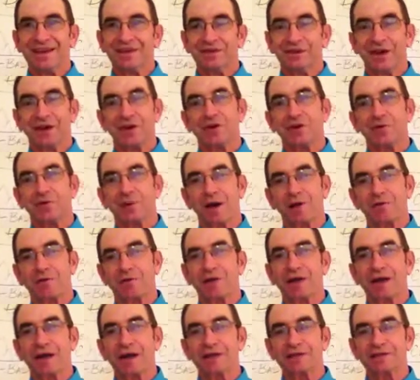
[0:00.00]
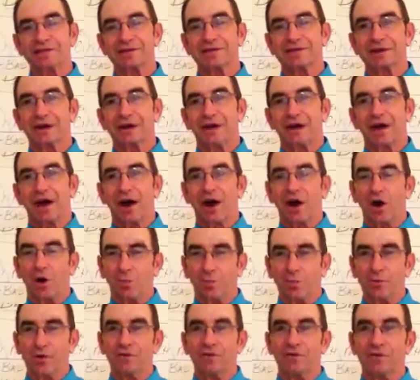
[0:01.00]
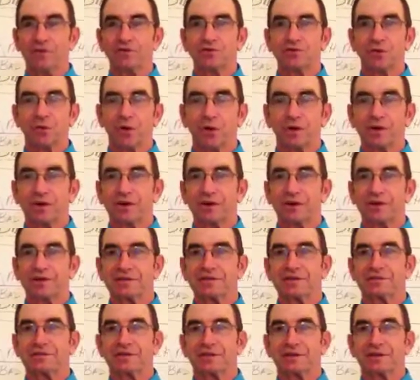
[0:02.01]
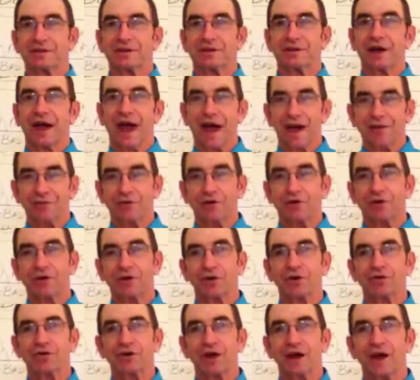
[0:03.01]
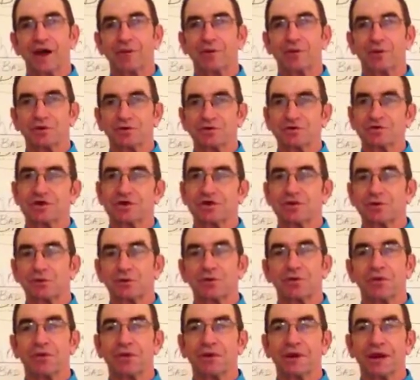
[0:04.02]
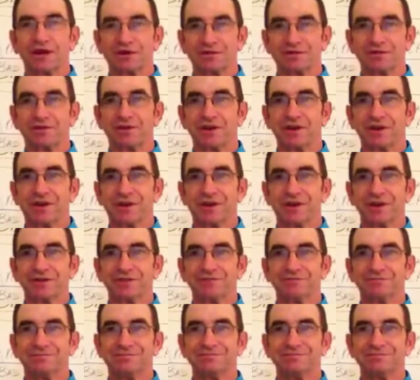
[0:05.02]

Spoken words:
Thank you, my friends. I hope you have enjoyed this. Have a good day, and we'll see you on the next video.